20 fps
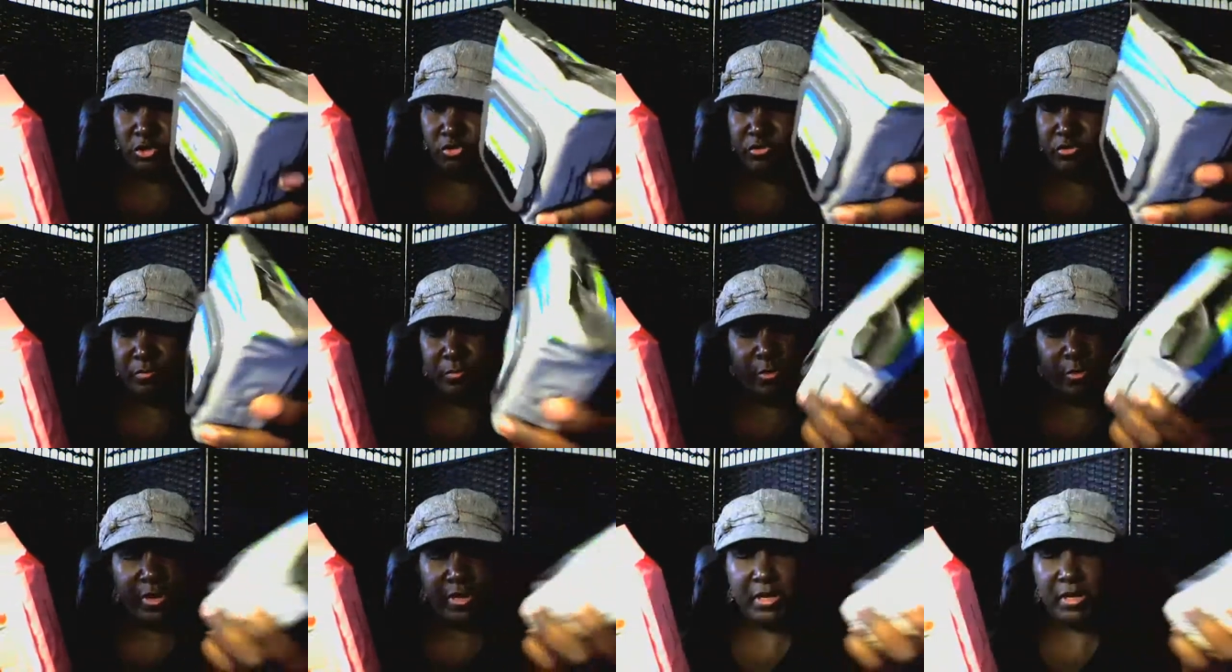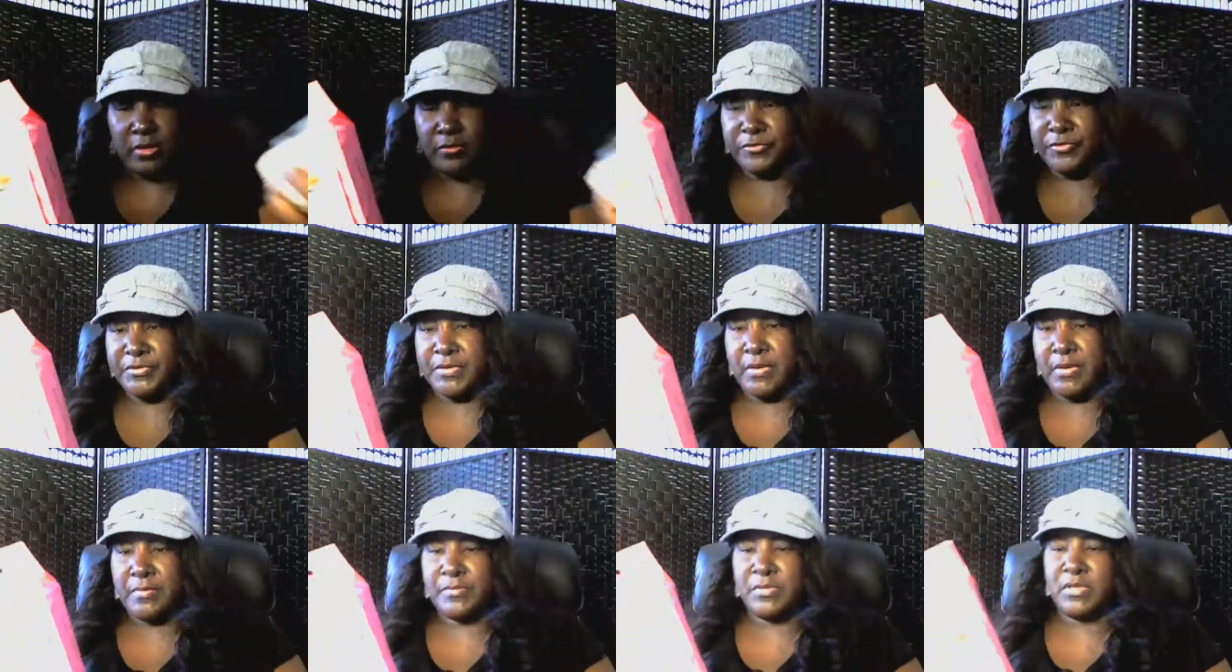Tree brand or
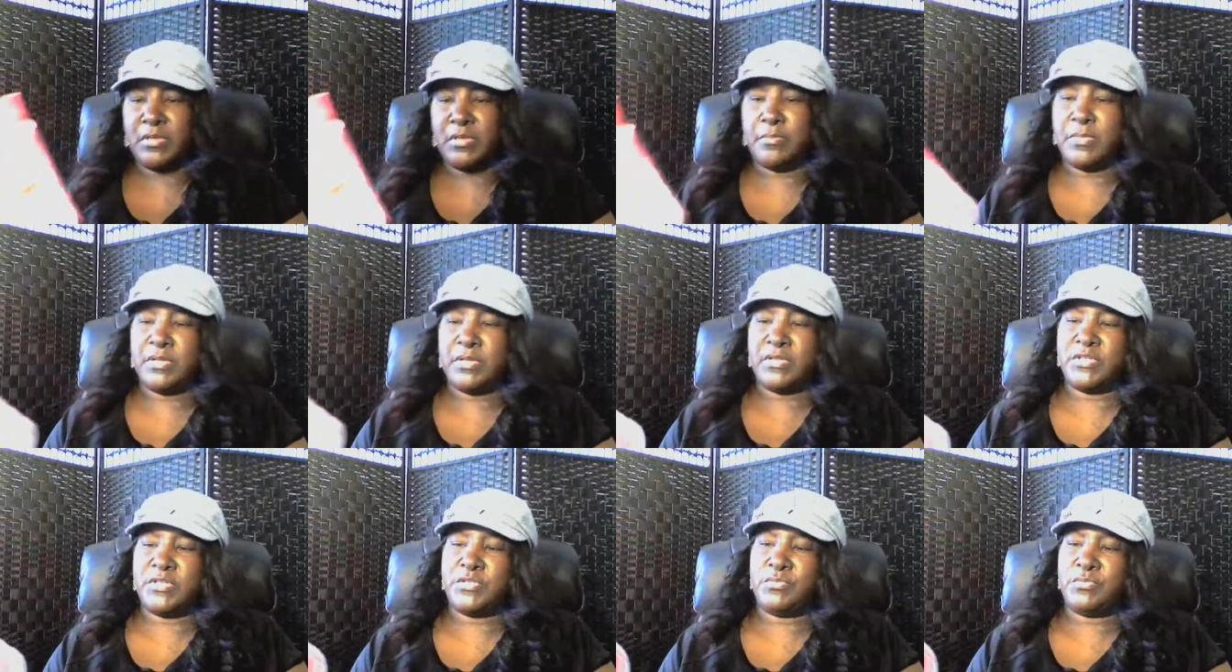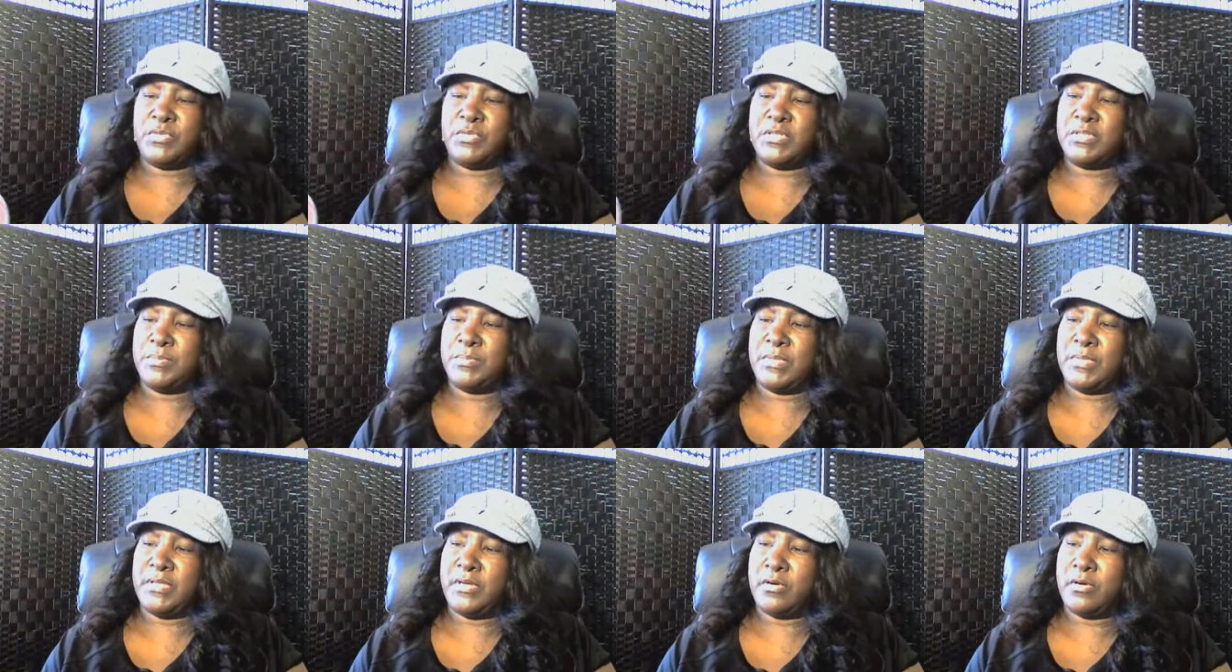something. But this one is
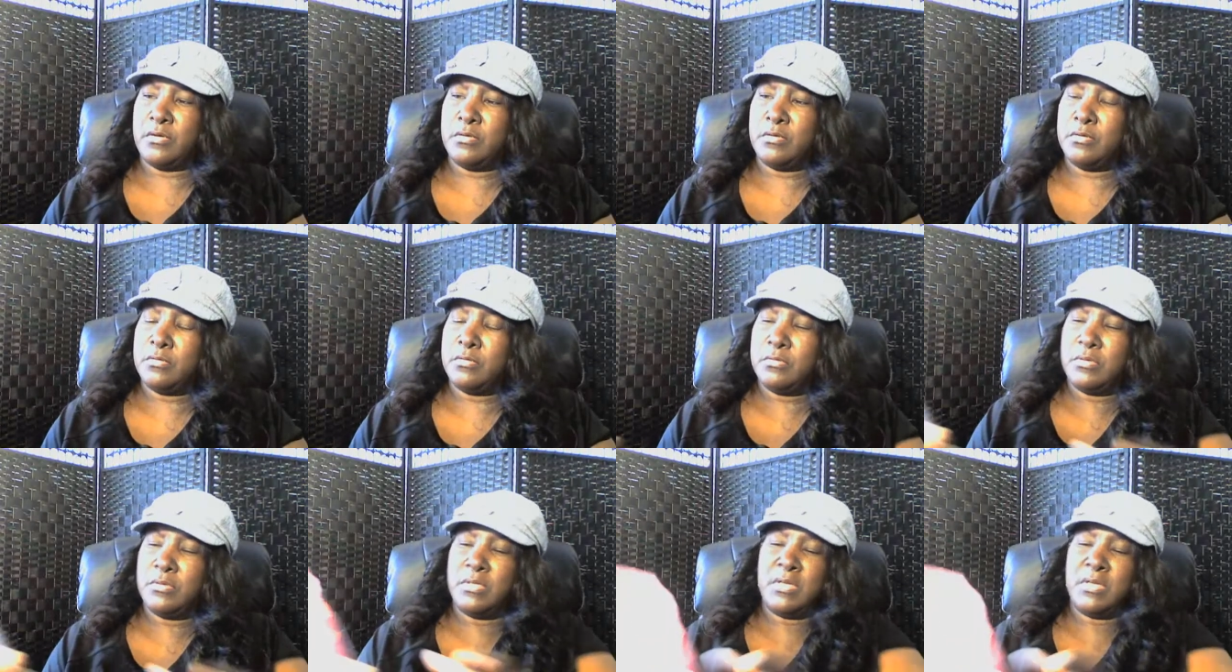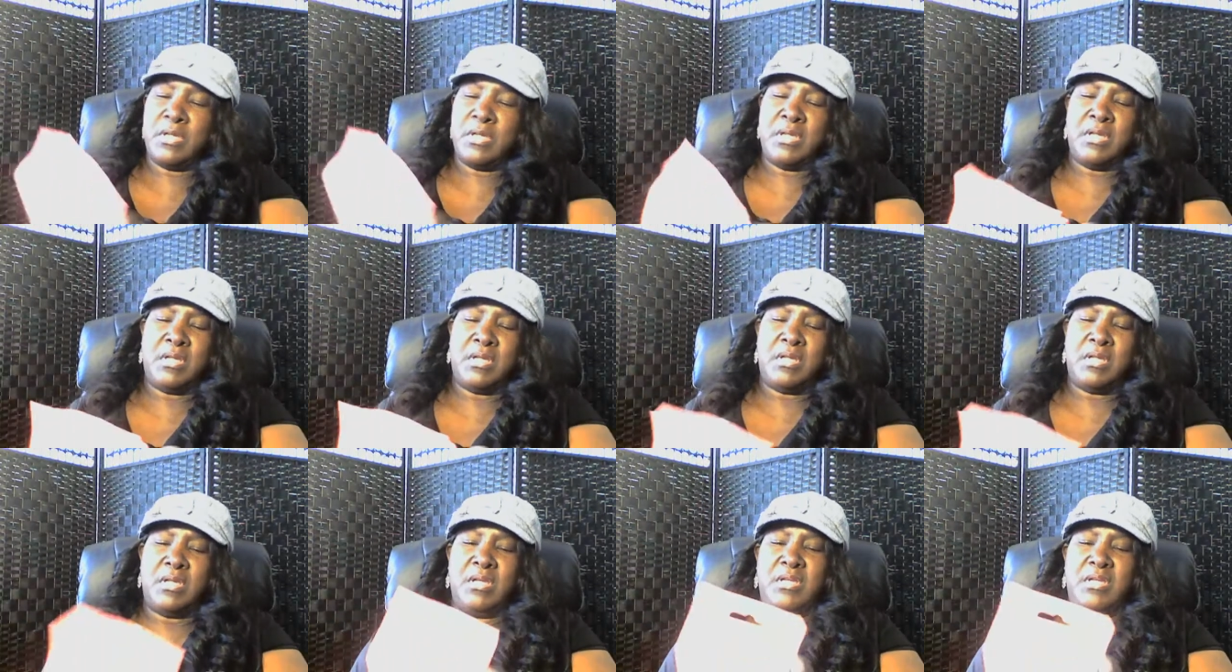Bolero,
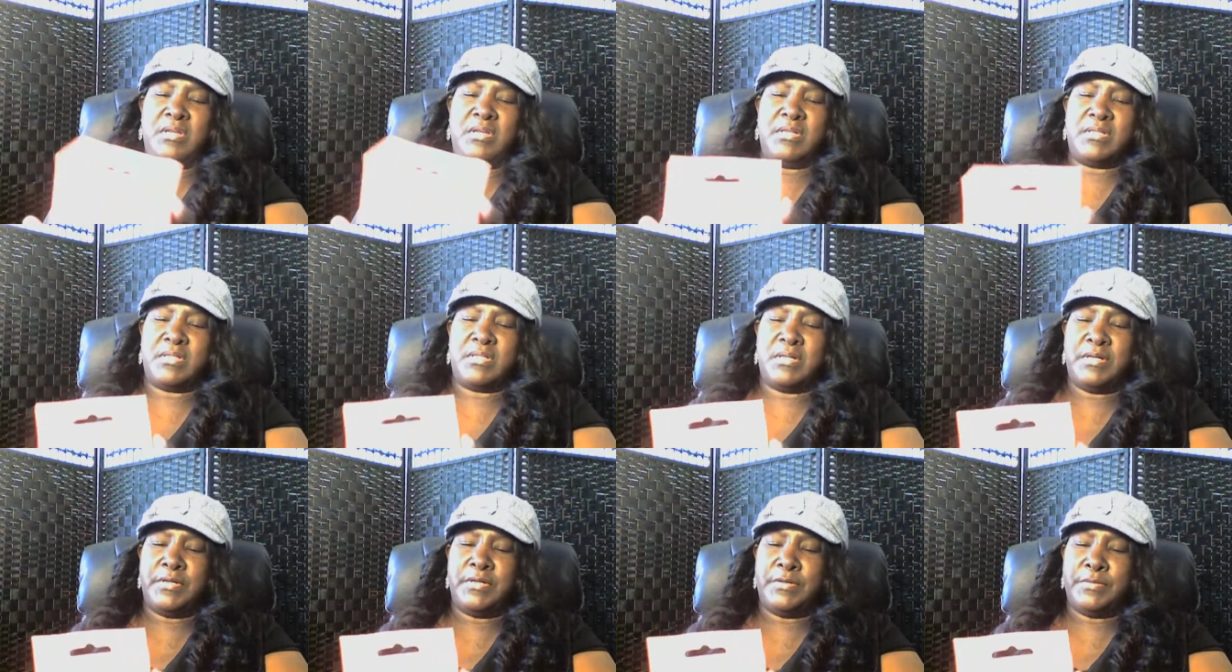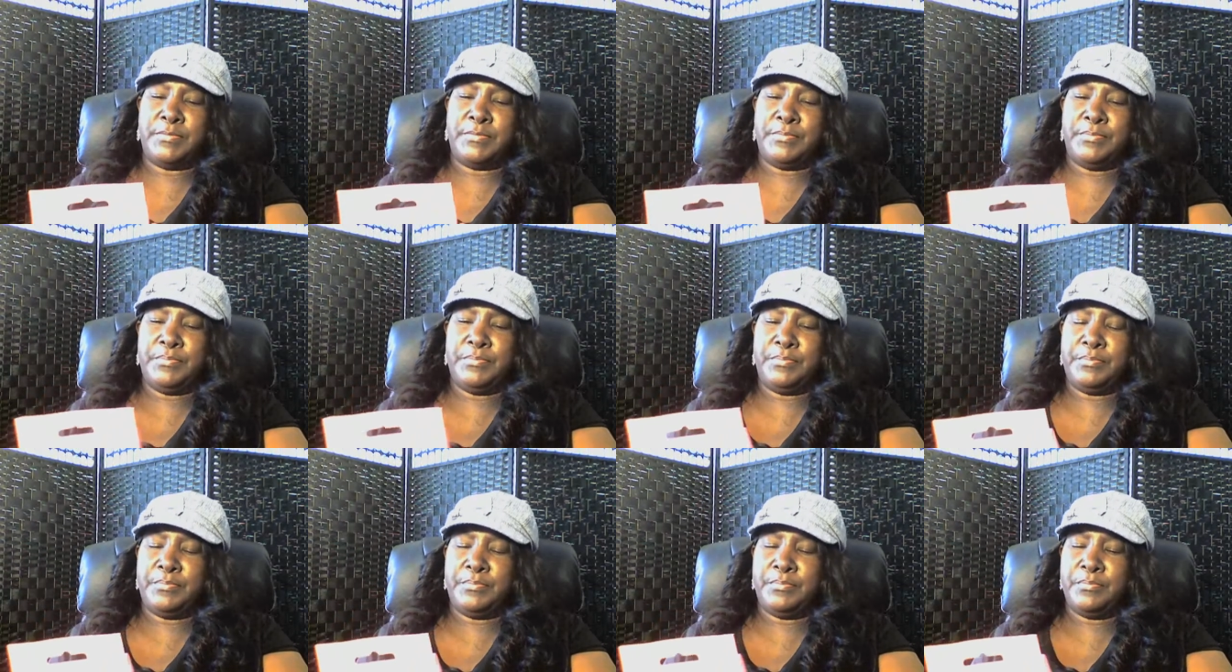and it's um
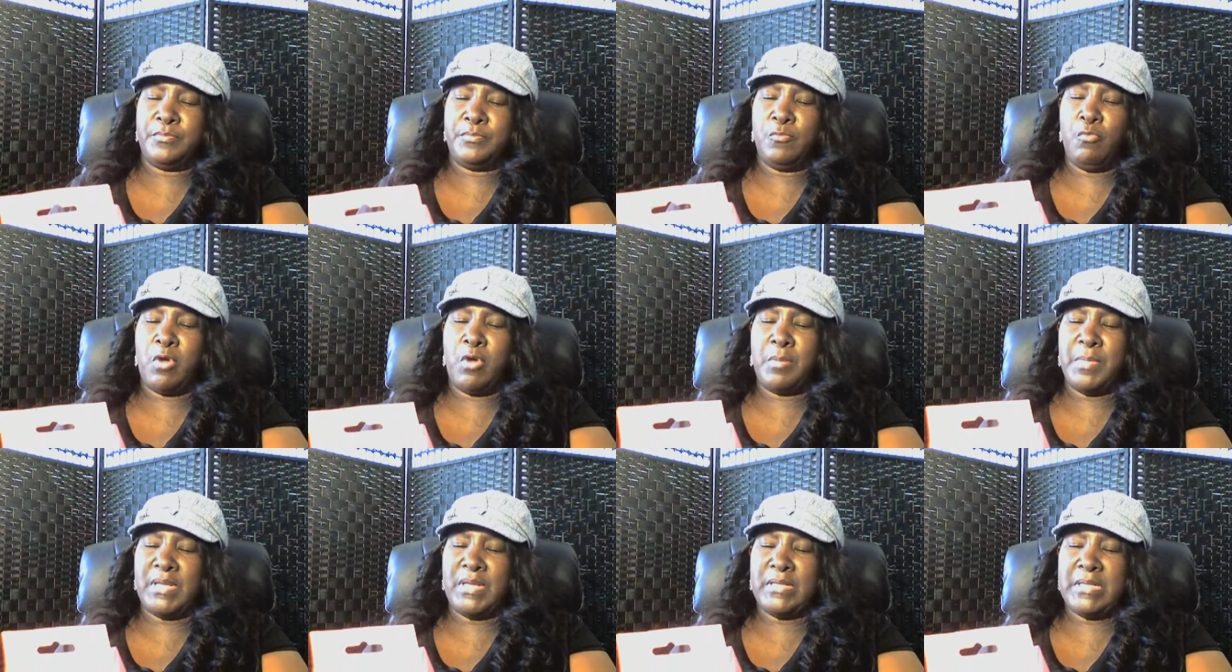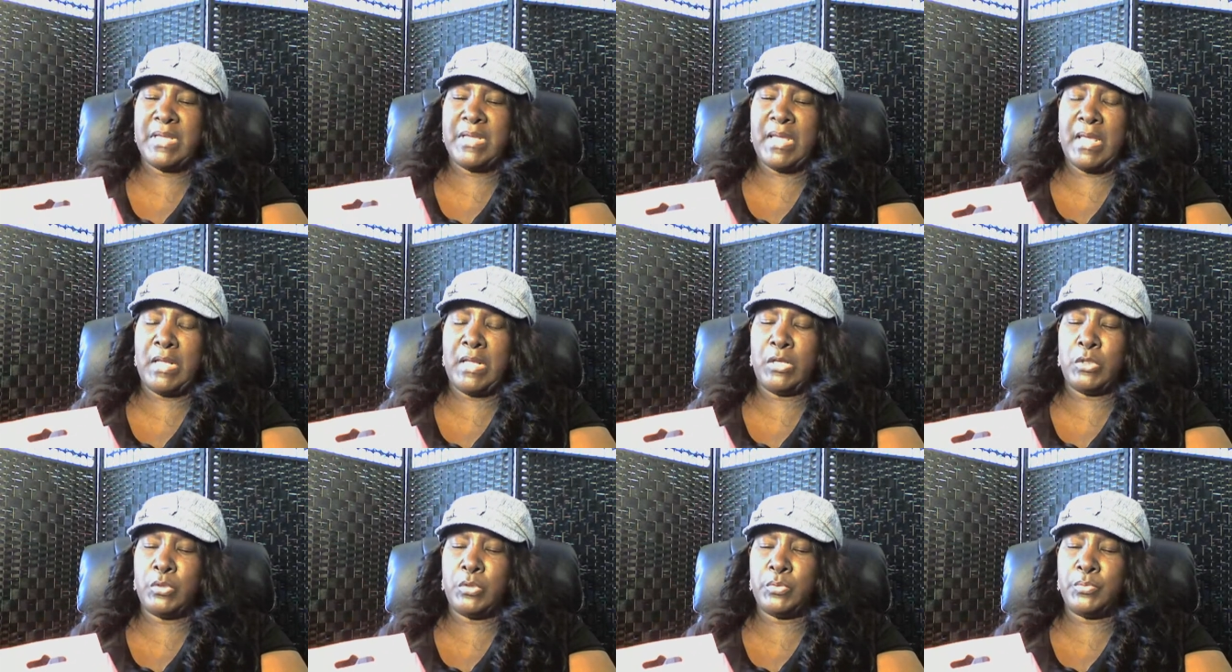watermelon and
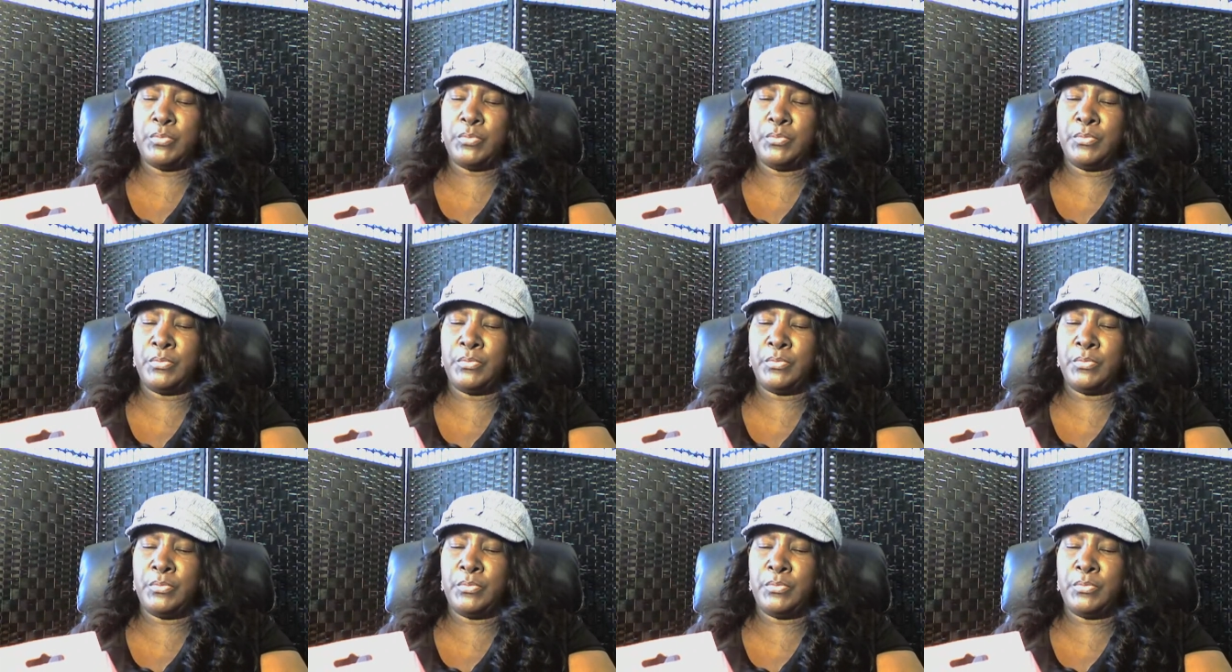aloe.